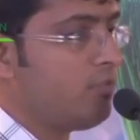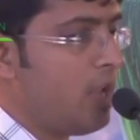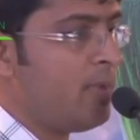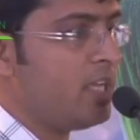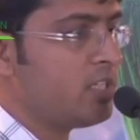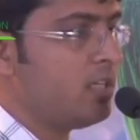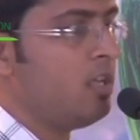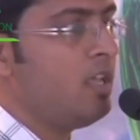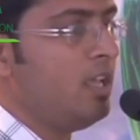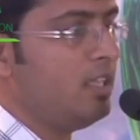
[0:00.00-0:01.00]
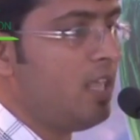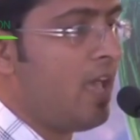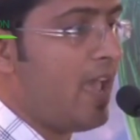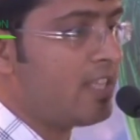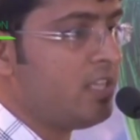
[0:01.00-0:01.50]
inflammation in
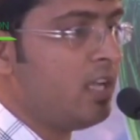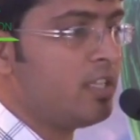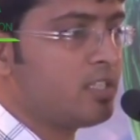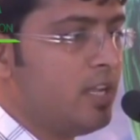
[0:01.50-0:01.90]
the axial